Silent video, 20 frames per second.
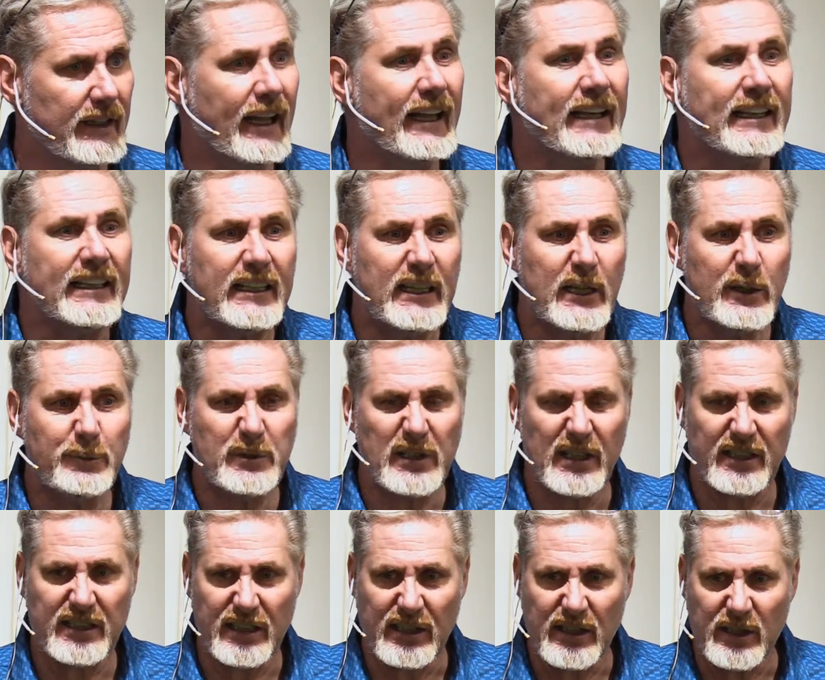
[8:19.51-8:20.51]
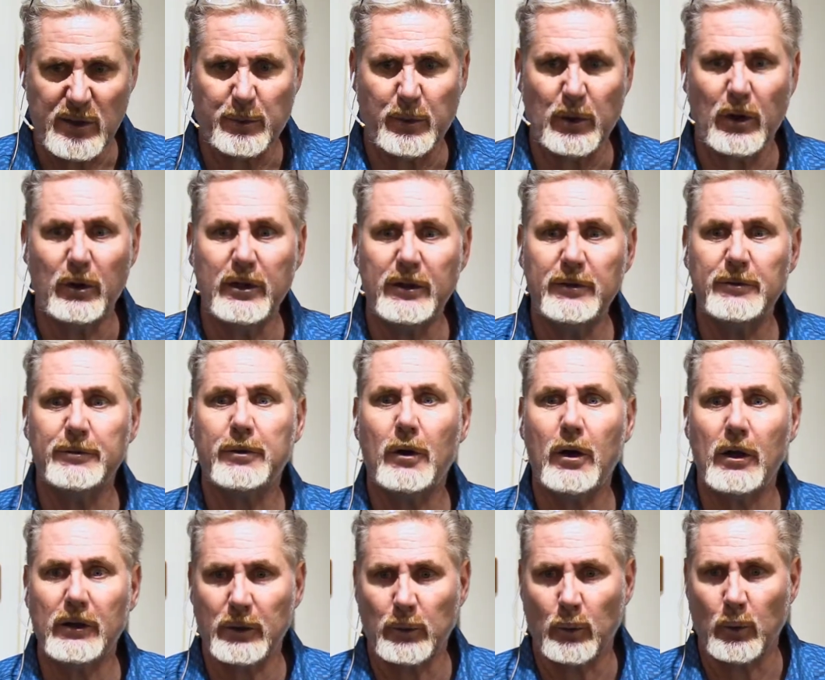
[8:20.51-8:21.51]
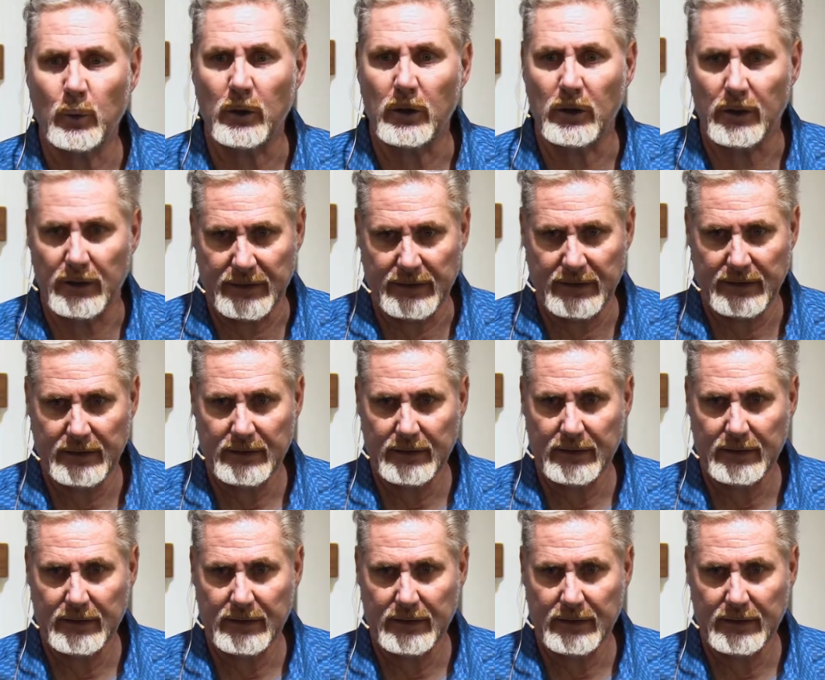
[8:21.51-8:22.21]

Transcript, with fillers: And He keeps us in this broken, fallen world